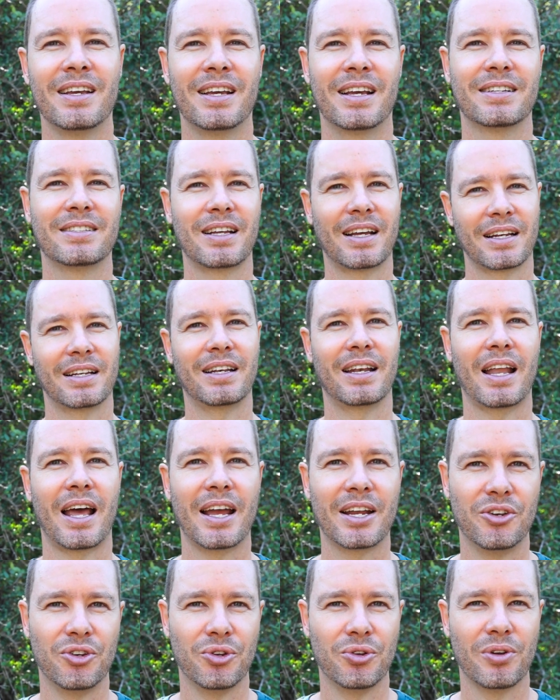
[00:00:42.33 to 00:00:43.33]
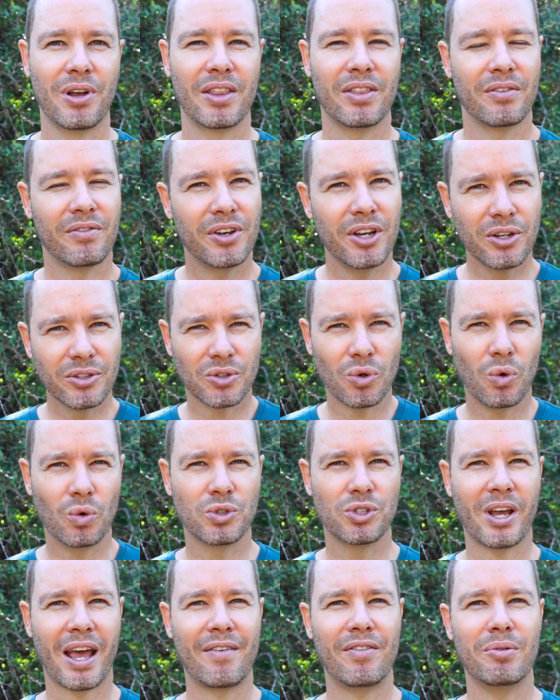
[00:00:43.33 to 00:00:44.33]
as I'd like to. And the videos
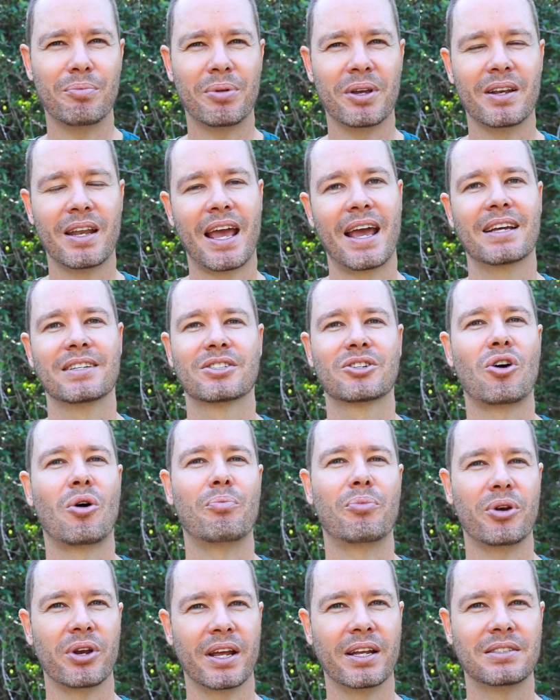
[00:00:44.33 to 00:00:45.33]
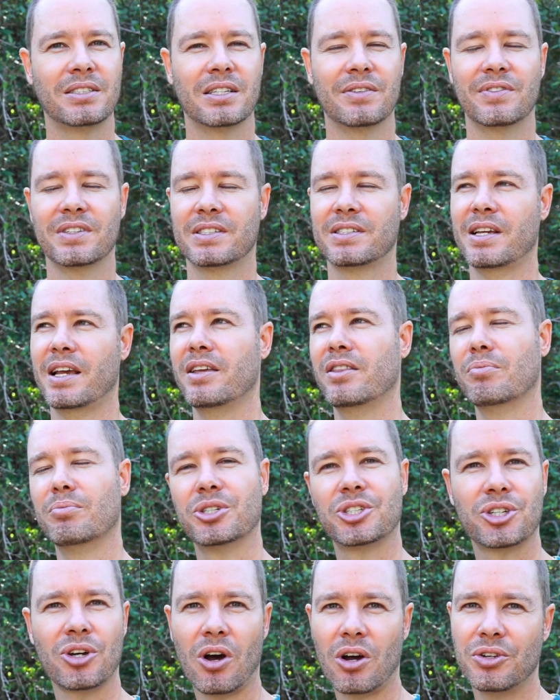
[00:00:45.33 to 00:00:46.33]
also haven't been as comprehensive as, say, the
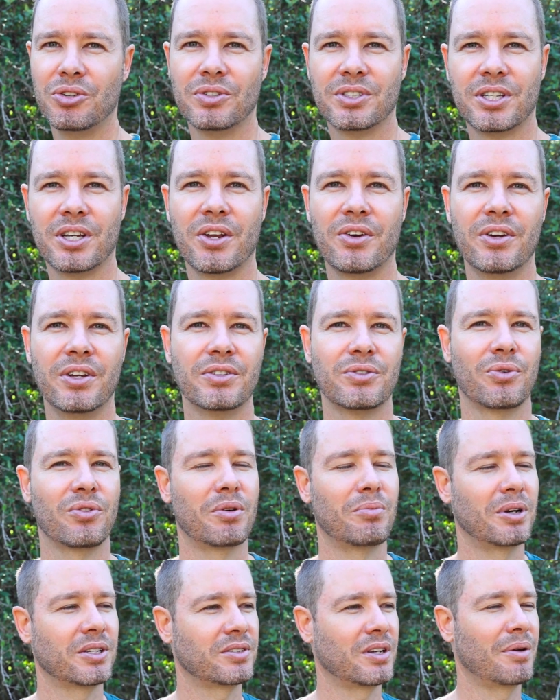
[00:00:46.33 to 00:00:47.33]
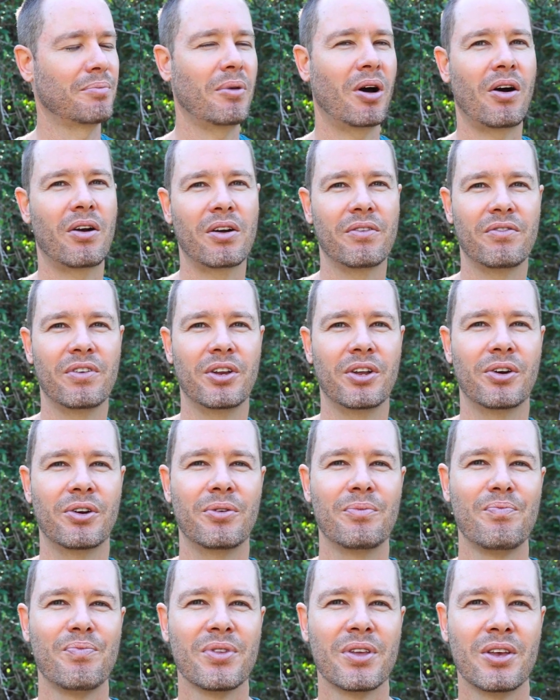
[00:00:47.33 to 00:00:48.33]
Mashatu series or the Masai Mara video,
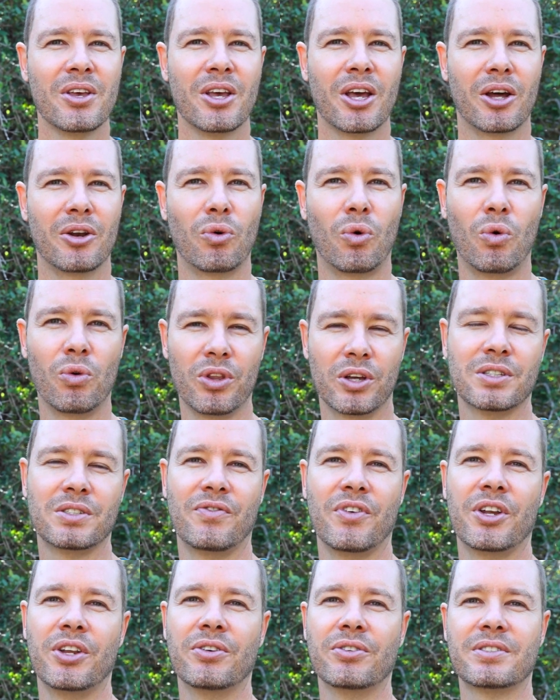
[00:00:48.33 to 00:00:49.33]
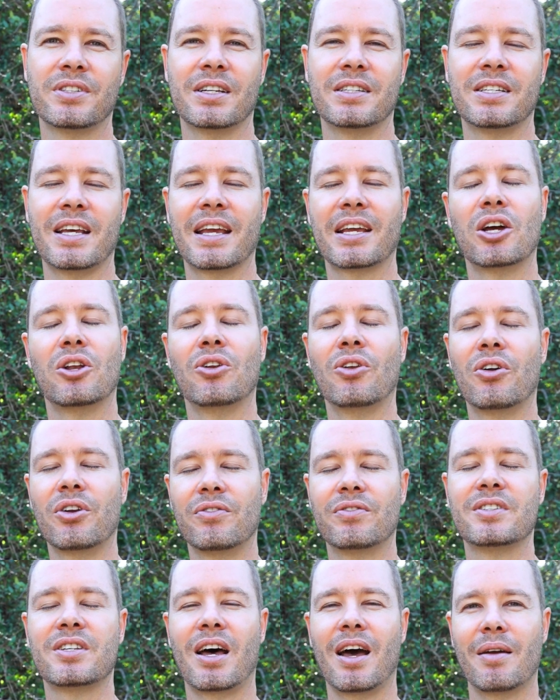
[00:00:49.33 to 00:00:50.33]
and all those videos that take a lot
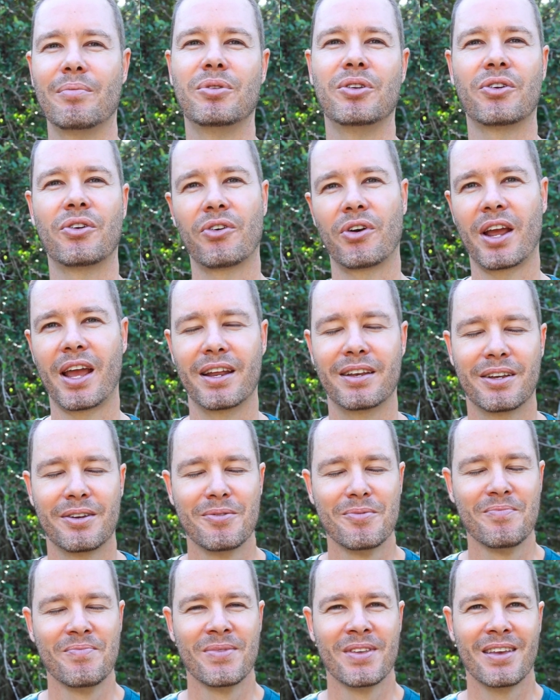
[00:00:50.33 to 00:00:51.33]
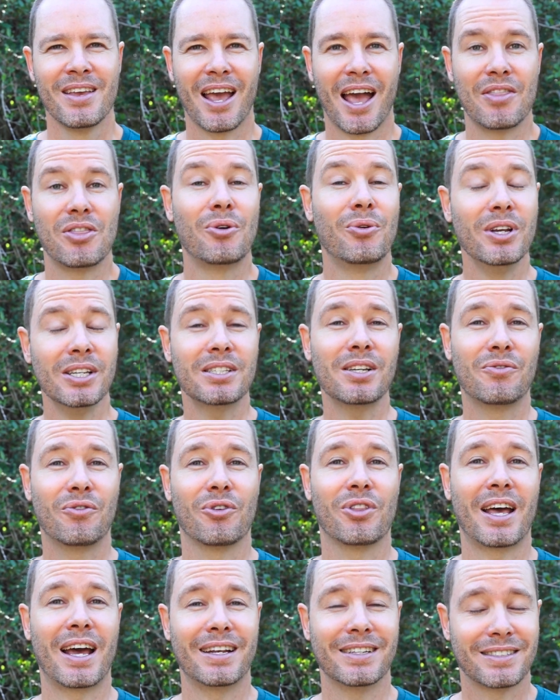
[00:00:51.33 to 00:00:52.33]
of time to create. And the reason for
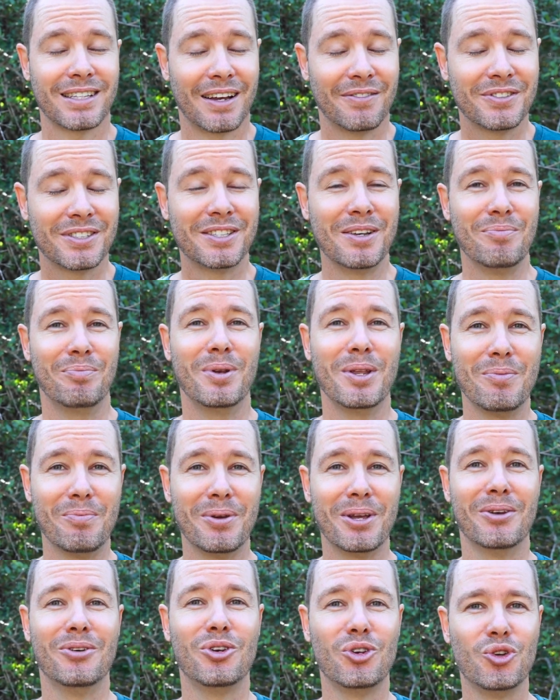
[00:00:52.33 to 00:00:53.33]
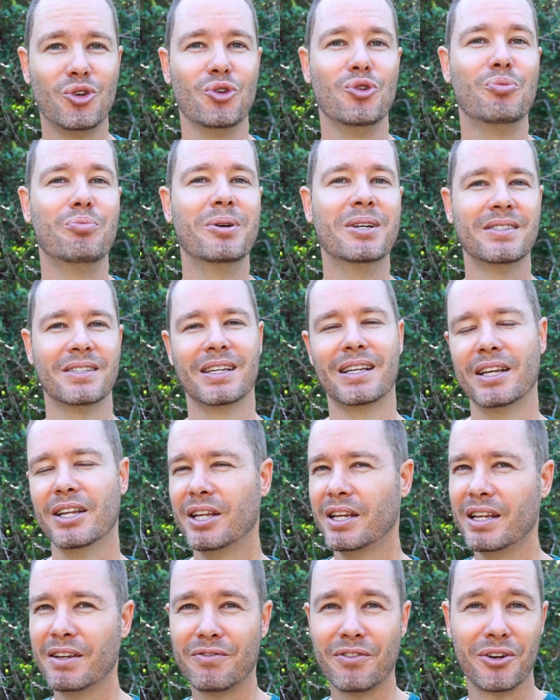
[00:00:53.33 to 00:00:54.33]
that is I've simply been too busy
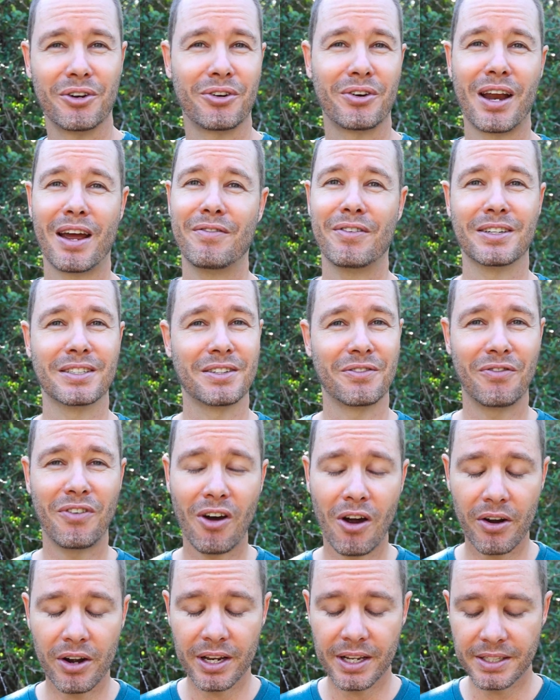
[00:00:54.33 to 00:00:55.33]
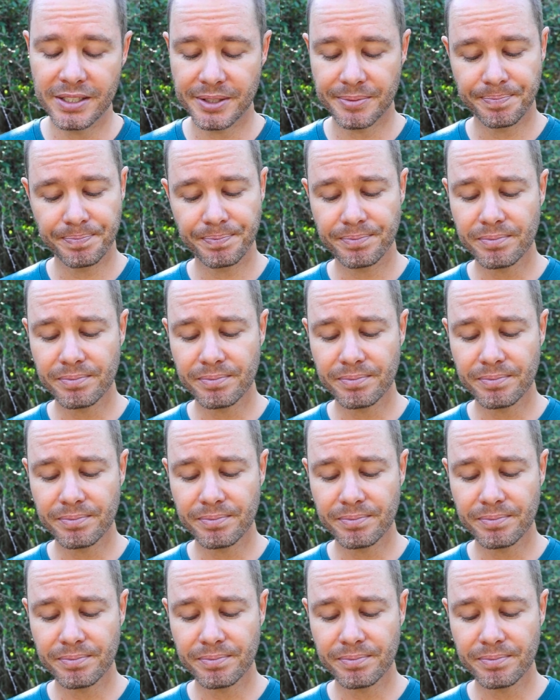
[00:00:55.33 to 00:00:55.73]
leading photographic safaris,